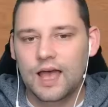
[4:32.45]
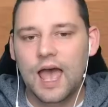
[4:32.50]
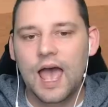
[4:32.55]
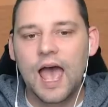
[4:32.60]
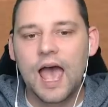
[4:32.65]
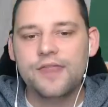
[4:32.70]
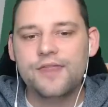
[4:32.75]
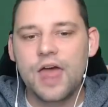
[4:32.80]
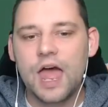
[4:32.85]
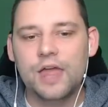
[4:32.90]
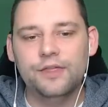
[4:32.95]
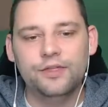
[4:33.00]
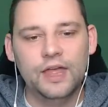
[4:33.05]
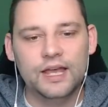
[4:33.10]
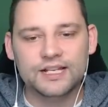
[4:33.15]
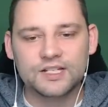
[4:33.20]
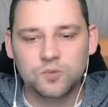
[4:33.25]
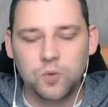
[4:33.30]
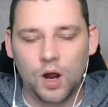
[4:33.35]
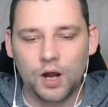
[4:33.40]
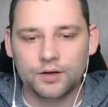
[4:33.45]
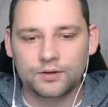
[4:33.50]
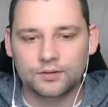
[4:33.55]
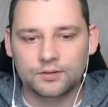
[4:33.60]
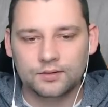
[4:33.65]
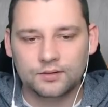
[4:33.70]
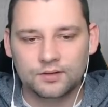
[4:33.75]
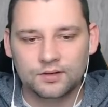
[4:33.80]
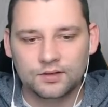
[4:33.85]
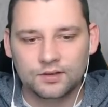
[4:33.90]
And then this one.
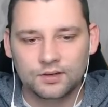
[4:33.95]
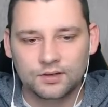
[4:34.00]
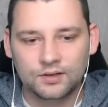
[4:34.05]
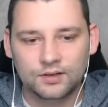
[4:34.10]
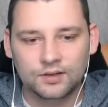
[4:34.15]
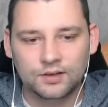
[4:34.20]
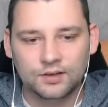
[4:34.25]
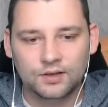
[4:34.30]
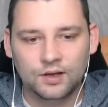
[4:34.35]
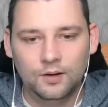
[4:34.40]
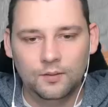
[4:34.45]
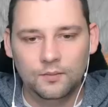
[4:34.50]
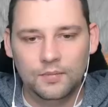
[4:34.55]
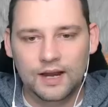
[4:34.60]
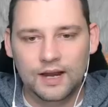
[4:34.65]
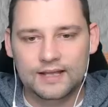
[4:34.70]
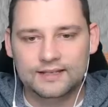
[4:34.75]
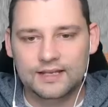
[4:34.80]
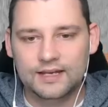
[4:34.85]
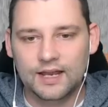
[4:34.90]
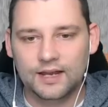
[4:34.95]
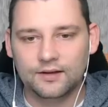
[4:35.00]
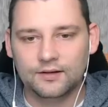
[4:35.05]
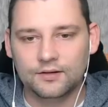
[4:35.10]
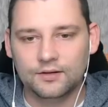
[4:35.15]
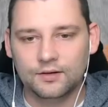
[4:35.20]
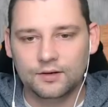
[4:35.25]
Place it in.